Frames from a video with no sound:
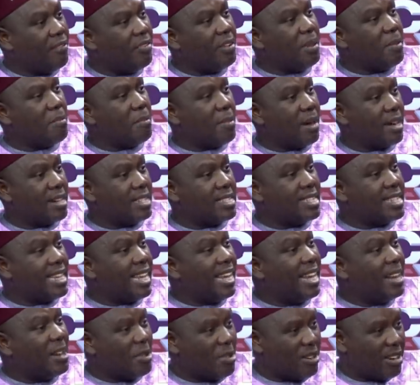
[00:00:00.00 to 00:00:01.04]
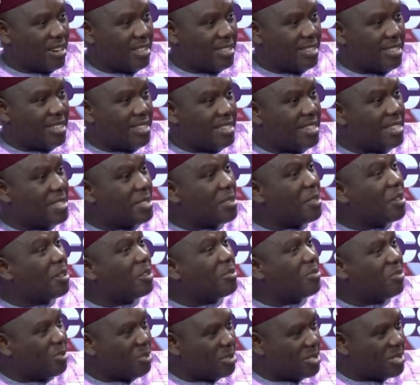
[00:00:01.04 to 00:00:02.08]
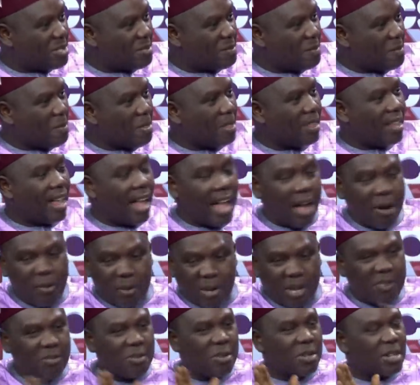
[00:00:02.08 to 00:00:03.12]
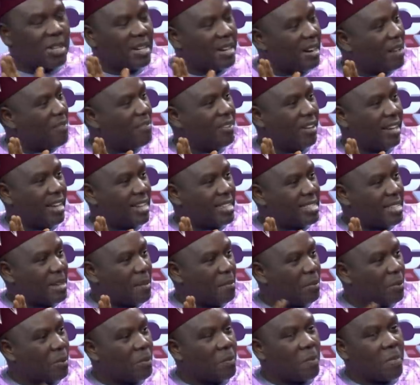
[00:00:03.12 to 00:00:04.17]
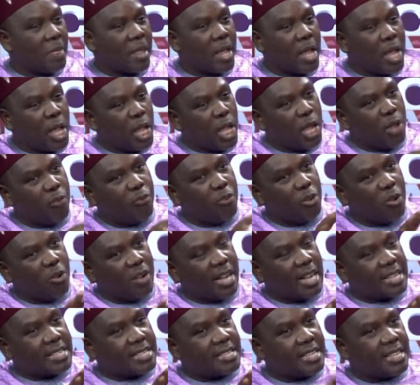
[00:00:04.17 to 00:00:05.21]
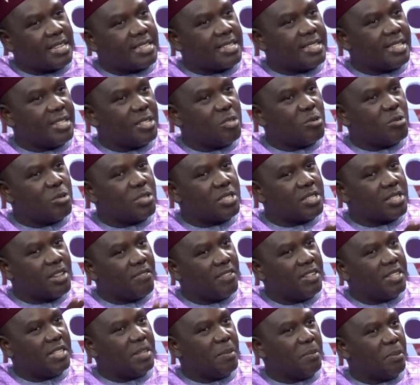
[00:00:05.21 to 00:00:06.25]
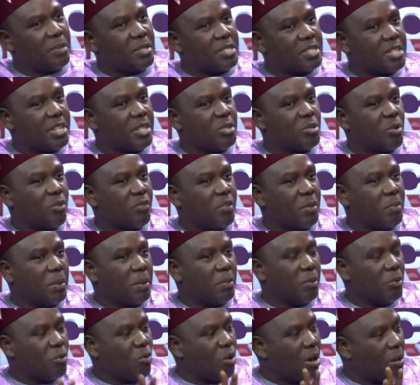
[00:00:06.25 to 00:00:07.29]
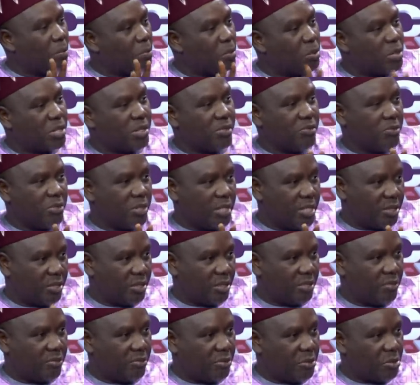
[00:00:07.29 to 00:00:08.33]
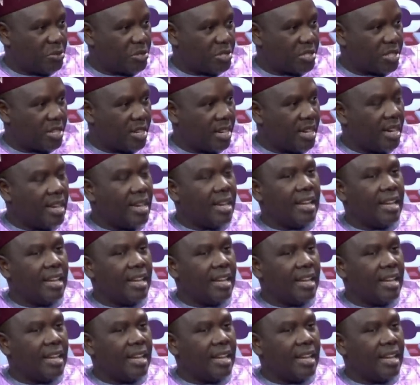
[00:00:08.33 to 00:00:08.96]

Every man's ignorance is his third force. I will give you a graphic example. If you look at 60 to 70% of the people who are pushing for the third force,